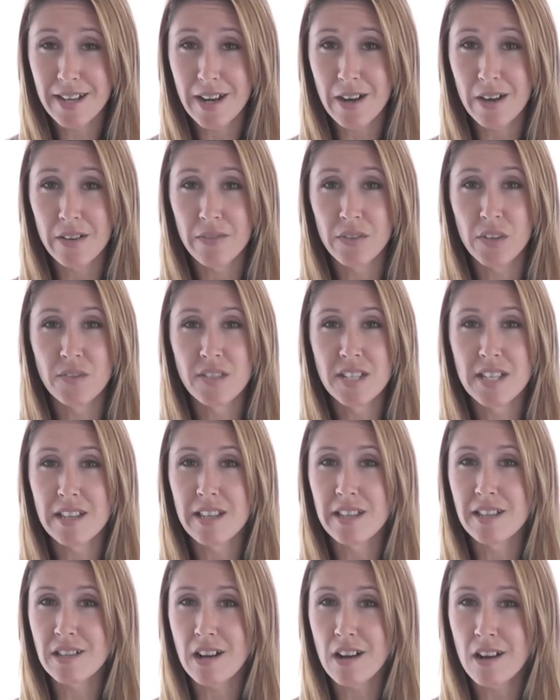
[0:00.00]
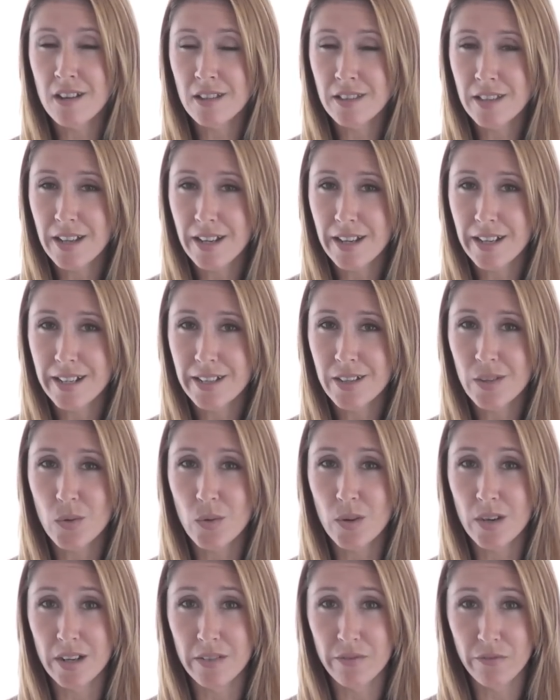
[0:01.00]
Now, if you've seen these online
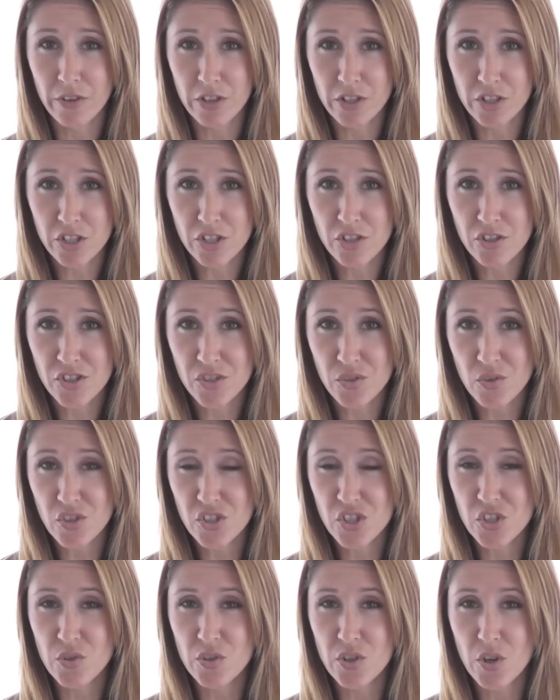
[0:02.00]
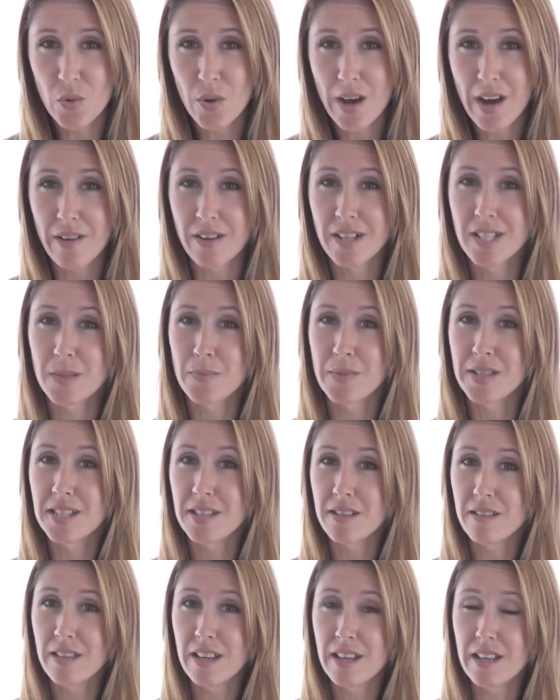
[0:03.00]
or in furniture stores, you know how
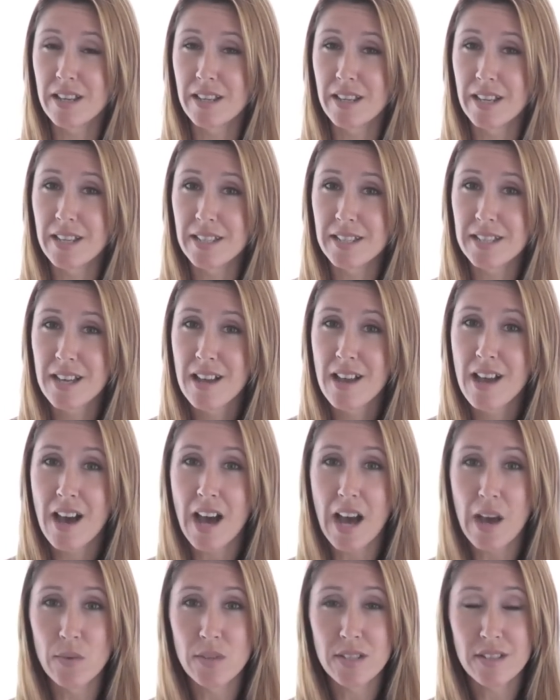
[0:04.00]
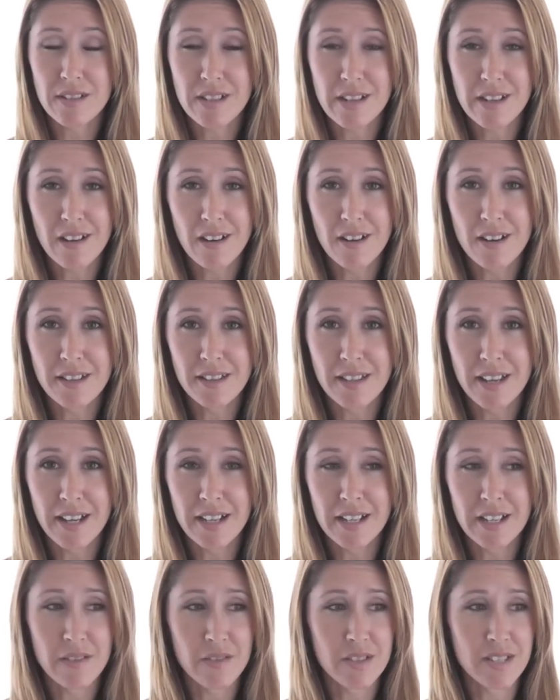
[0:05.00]
expensive they can get. I was looking
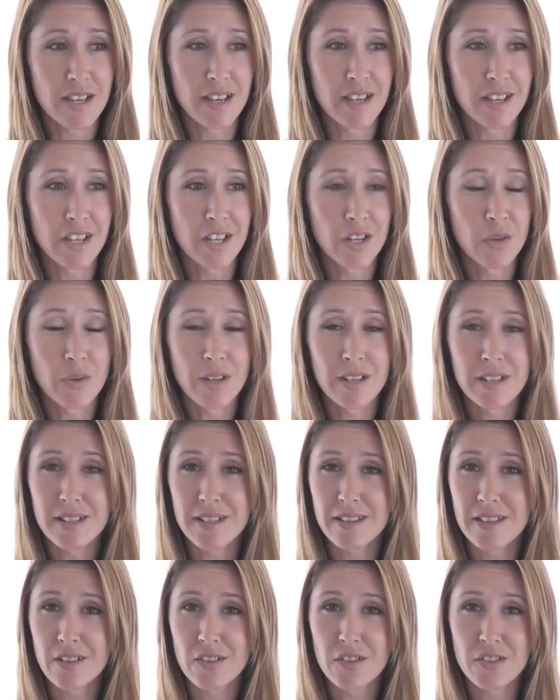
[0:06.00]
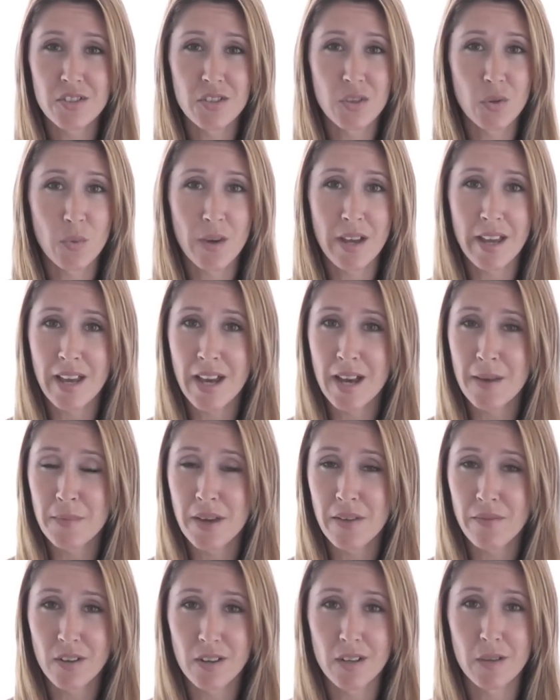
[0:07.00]
online and I was like, you know what, there is no way I'm
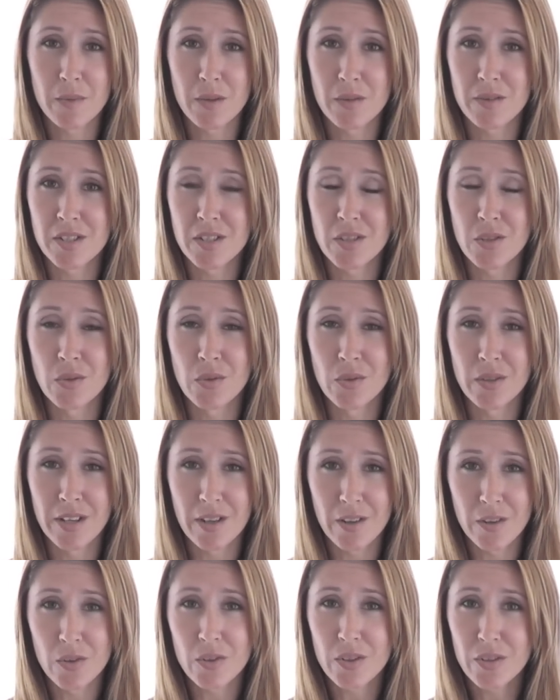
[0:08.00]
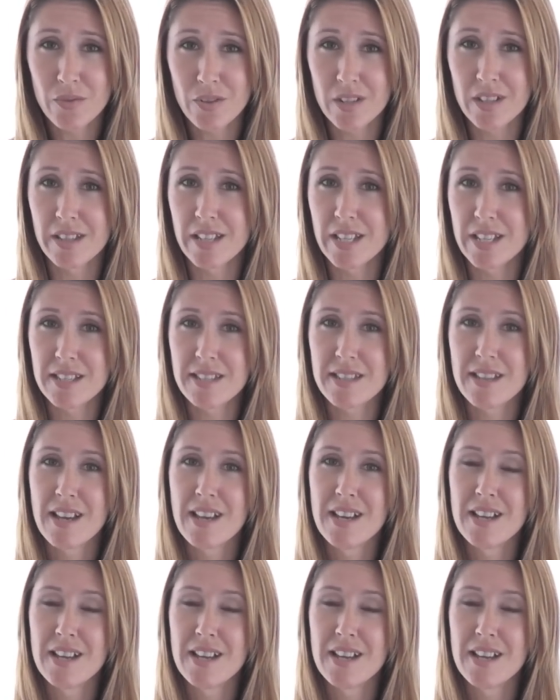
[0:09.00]
ever going to be able to get a hold of one of these.